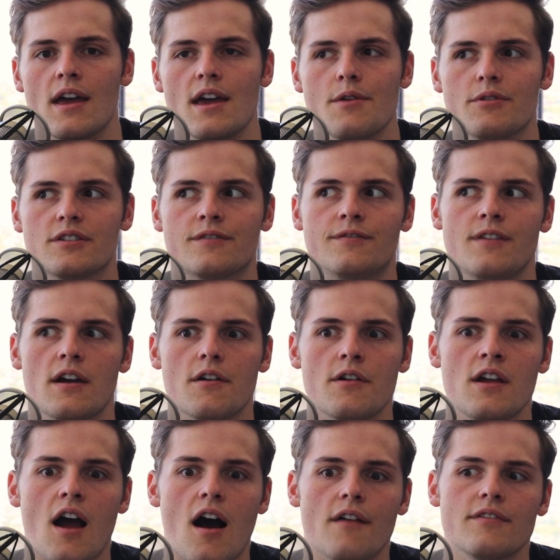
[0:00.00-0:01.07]
it was
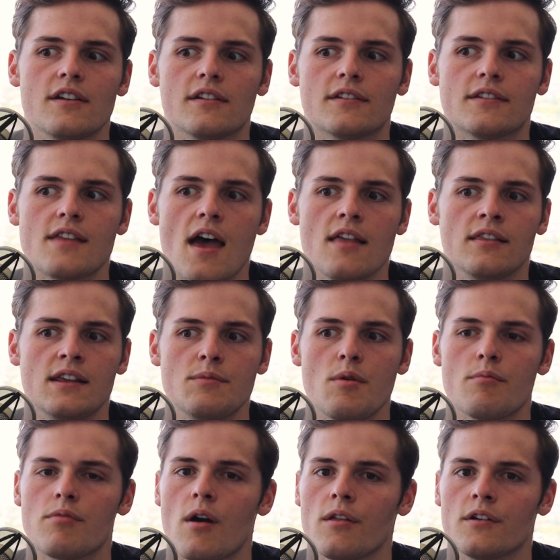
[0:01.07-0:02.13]
very obvious that
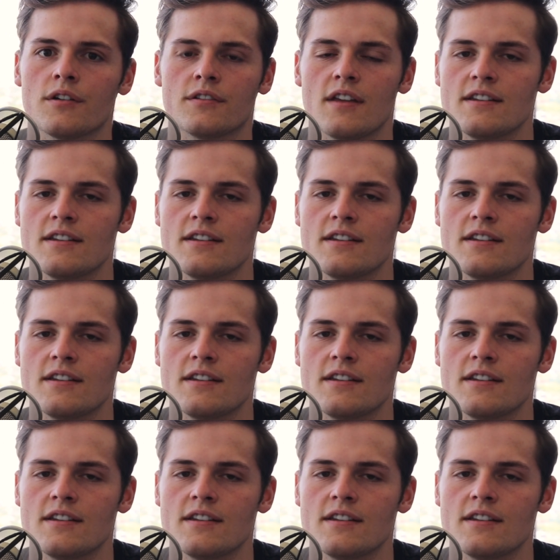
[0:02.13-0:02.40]
Lehman Brothers,